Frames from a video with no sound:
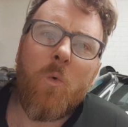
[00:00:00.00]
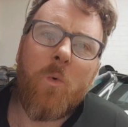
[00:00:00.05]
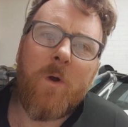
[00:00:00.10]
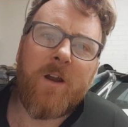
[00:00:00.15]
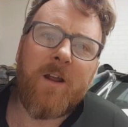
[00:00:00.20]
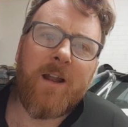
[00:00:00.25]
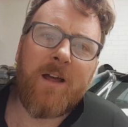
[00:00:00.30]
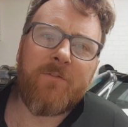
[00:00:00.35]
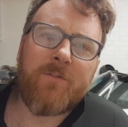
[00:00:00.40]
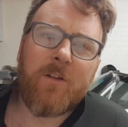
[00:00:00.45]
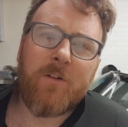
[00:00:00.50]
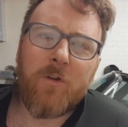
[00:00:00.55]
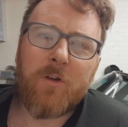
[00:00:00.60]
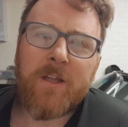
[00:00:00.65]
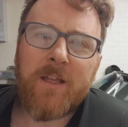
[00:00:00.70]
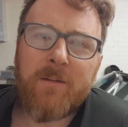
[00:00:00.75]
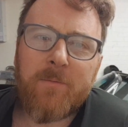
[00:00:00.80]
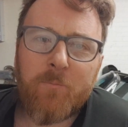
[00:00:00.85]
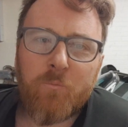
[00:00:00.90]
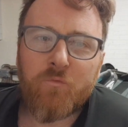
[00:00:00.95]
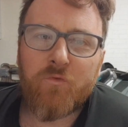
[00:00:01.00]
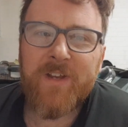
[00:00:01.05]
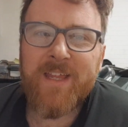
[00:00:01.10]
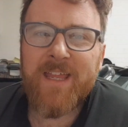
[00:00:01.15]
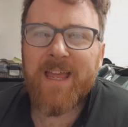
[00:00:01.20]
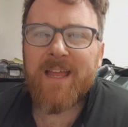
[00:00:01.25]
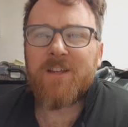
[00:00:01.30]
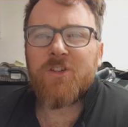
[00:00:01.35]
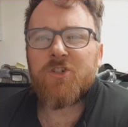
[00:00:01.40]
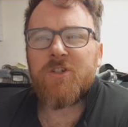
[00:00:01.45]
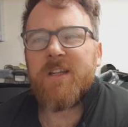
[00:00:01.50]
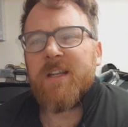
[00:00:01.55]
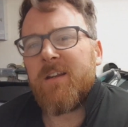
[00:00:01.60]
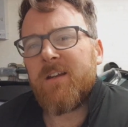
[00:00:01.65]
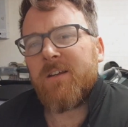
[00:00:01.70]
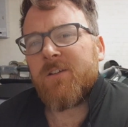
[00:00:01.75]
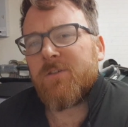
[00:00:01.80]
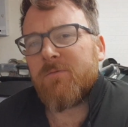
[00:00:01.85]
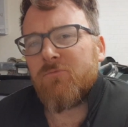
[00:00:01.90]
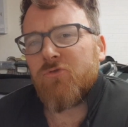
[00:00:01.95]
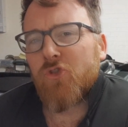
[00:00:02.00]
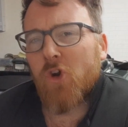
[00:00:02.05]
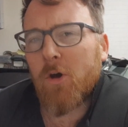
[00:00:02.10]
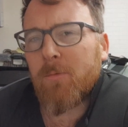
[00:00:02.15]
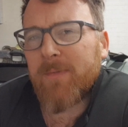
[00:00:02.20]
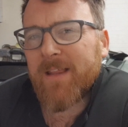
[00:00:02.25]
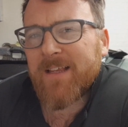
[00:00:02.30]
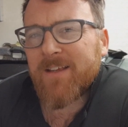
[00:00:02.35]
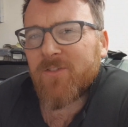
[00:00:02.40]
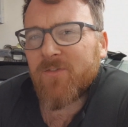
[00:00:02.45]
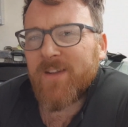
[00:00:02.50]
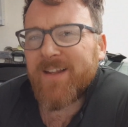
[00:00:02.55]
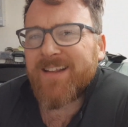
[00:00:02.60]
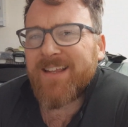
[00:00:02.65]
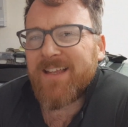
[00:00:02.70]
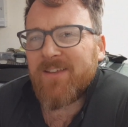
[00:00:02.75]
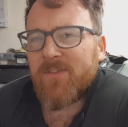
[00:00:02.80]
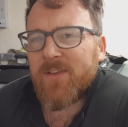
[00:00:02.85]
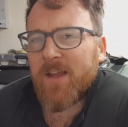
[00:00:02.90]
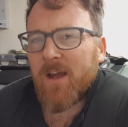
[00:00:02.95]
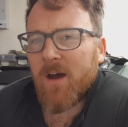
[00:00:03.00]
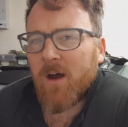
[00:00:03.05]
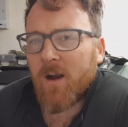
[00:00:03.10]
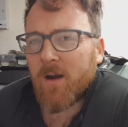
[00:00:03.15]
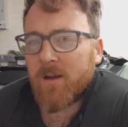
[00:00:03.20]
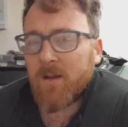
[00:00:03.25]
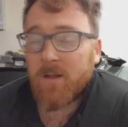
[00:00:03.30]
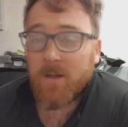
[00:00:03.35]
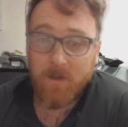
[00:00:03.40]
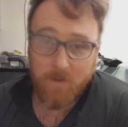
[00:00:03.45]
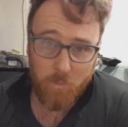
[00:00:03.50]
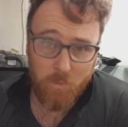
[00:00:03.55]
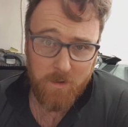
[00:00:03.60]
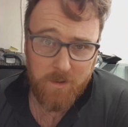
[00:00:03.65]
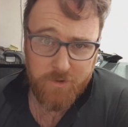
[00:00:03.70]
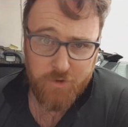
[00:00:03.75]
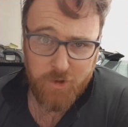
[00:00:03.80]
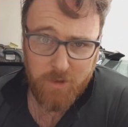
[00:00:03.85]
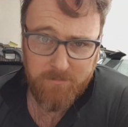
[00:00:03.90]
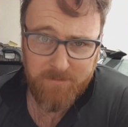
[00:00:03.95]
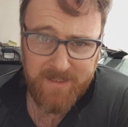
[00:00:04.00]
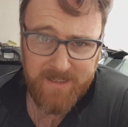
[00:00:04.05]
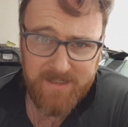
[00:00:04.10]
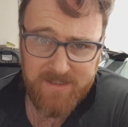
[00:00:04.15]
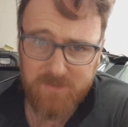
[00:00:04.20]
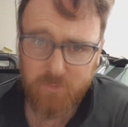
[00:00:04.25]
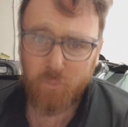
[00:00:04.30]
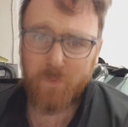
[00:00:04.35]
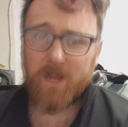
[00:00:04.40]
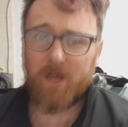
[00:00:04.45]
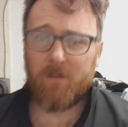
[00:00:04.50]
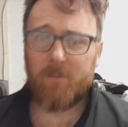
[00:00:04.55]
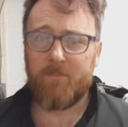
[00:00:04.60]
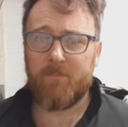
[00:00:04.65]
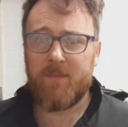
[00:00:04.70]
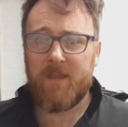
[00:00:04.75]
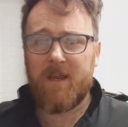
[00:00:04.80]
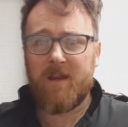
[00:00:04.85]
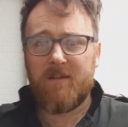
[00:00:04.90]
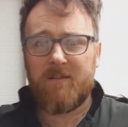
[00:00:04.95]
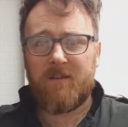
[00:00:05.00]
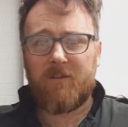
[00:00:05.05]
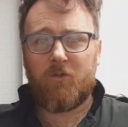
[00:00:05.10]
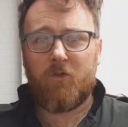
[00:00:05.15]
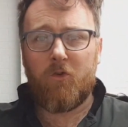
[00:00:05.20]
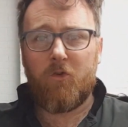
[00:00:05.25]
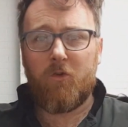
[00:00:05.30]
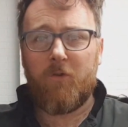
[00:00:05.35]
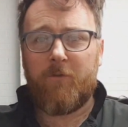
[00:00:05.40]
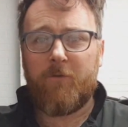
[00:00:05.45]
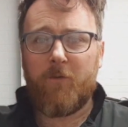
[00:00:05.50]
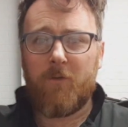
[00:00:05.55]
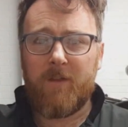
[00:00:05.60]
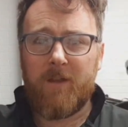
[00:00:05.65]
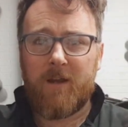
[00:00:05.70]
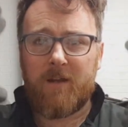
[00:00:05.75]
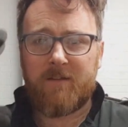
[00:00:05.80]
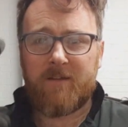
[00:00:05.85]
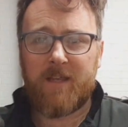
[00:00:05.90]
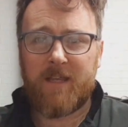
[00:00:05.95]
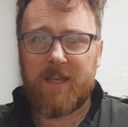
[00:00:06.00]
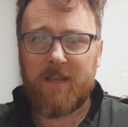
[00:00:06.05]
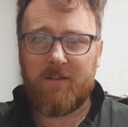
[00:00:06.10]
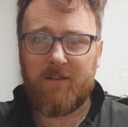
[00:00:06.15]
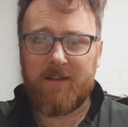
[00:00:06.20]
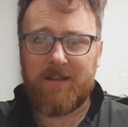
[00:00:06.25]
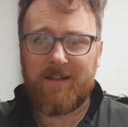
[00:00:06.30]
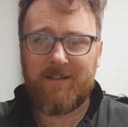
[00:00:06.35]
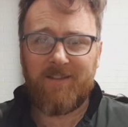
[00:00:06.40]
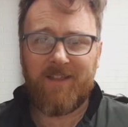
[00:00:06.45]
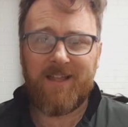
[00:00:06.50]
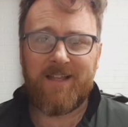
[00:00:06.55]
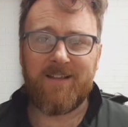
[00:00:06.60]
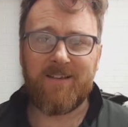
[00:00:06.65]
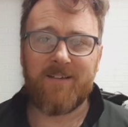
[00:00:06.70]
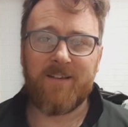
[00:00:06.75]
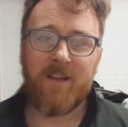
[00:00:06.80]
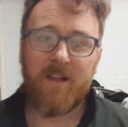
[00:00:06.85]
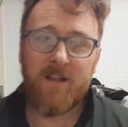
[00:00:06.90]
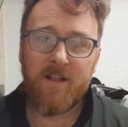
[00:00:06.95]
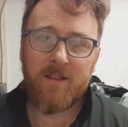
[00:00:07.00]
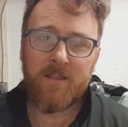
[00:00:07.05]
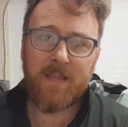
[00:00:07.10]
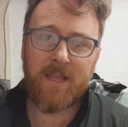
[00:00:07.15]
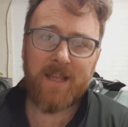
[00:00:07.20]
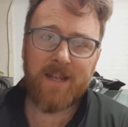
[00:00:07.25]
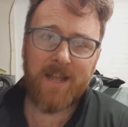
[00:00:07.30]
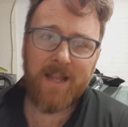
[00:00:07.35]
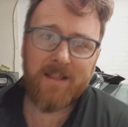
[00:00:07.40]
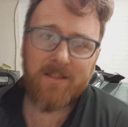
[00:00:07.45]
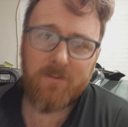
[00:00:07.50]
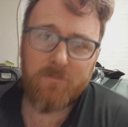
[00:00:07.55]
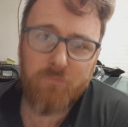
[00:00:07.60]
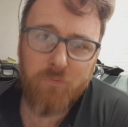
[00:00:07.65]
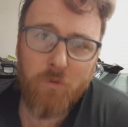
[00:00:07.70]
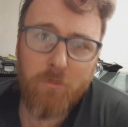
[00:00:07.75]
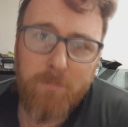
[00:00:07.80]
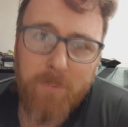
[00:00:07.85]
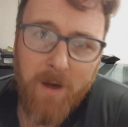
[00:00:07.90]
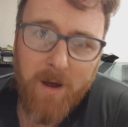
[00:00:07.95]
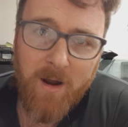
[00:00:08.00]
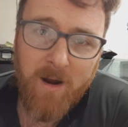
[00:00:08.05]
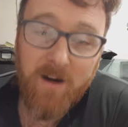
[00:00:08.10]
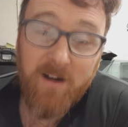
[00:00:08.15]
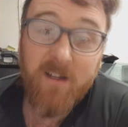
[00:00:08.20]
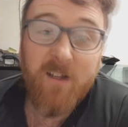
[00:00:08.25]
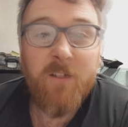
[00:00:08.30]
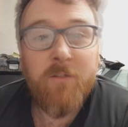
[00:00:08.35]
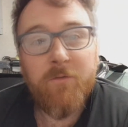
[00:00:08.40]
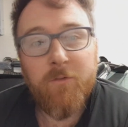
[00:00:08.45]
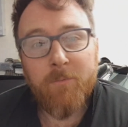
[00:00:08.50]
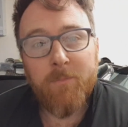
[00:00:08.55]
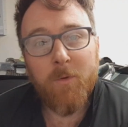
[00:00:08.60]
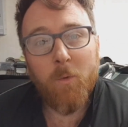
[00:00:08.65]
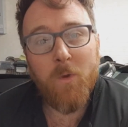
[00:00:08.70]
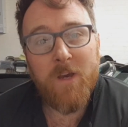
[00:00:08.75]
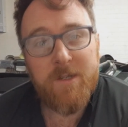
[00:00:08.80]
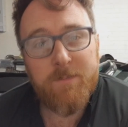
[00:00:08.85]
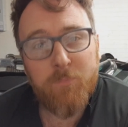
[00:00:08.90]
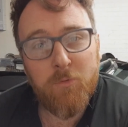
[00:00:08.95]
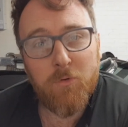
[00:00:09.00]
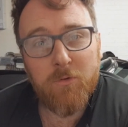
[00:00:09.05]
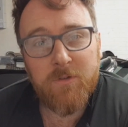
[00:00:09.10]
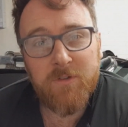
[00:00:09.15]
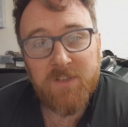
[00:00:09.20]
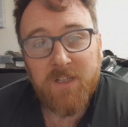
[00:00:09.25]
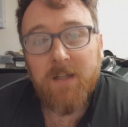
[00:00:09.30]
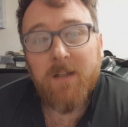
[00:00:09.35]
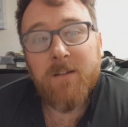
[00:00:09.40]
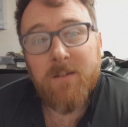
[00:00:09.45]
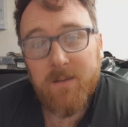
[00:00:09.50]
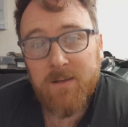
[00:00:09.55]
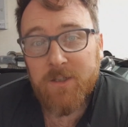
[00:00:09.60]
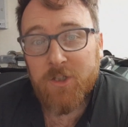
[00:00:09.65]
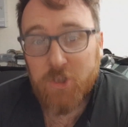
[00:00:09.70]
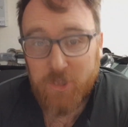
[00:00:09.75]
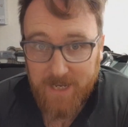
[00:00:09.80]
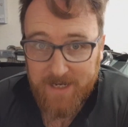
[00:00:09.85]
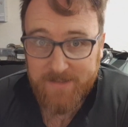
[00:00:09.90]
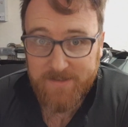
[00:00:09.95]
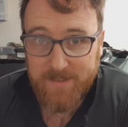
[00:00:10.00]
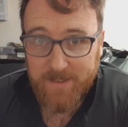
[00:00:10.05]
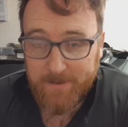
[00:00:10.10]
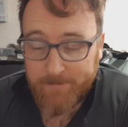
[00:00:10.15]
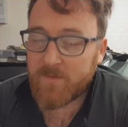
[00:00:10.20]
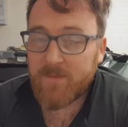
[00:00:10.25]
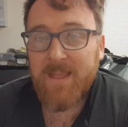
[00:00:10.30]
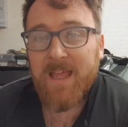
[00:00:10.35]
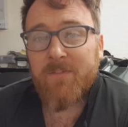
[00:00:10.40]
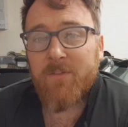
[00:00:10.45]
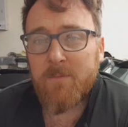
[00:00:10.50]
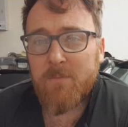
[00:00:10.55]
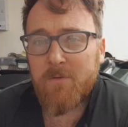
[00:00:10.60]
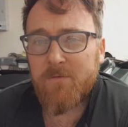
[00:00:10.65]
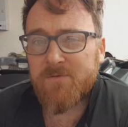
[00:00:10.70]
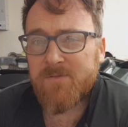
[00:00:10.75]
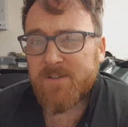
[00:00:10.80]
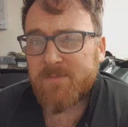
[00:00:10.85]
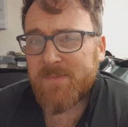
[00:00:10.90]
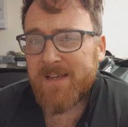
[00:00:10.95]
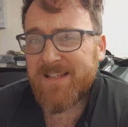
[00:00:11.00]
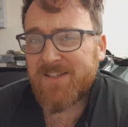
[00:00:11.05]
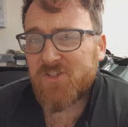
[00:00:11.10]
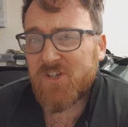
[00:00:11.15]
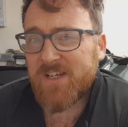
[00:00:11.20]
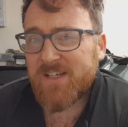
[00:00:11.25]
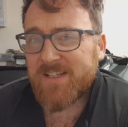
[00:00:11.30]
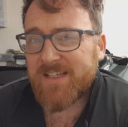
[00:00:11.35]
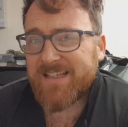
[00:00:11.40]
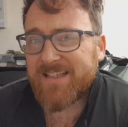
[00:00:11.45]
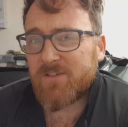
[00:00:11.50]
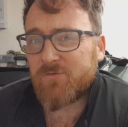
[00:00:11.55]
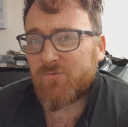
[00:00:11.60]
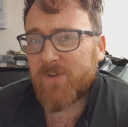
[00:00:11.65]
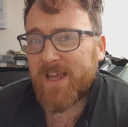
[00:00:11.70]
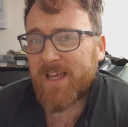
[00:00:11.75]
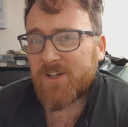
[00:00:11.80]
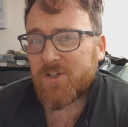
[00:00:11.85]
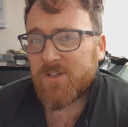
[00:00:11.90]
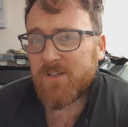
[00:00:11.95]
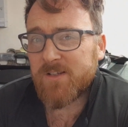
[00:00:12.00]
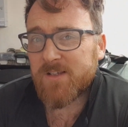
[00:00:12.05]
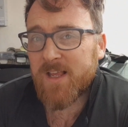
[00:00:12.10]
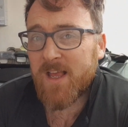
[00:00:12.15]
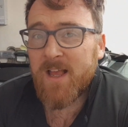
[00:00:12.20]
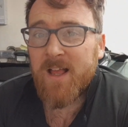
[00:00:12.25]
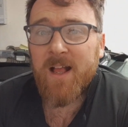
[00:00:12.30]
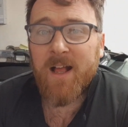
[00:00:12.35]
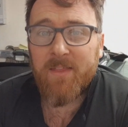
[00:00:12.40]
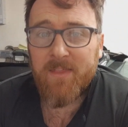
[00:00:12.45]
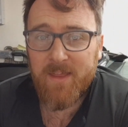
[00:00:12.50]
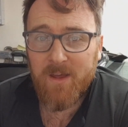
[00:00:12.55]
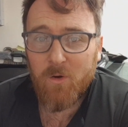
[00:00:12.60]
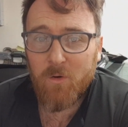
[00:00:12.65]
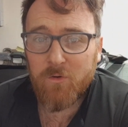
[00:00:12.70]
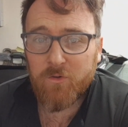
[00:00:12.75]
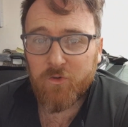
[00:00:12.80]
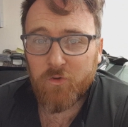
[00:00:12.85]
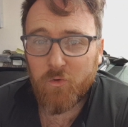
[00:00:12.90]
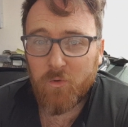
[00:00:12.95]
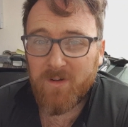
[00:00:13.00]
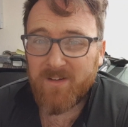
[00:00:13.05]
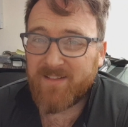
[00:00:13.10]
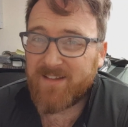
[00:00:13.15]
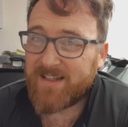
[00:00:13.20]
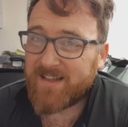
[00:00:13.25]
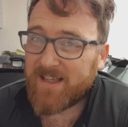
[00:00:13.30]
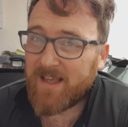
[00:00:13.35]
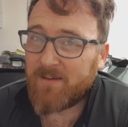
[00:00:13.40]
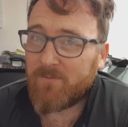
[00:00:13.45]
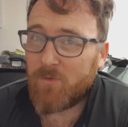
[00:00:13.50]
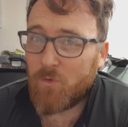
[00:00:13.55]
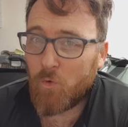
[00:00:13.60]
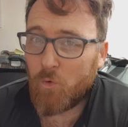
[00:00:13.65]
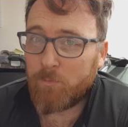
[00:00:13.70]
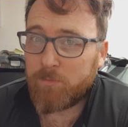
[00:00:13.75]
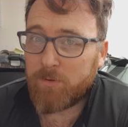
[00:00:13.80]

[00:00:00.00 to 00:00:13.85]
we're going to have to look at re-engineering some drop links for the TVR. What are drop links? Well, they are the two fully articulated links that connect the roll bar from the wishbones to the chassis. They have to move in some interesting directions and they also need to have no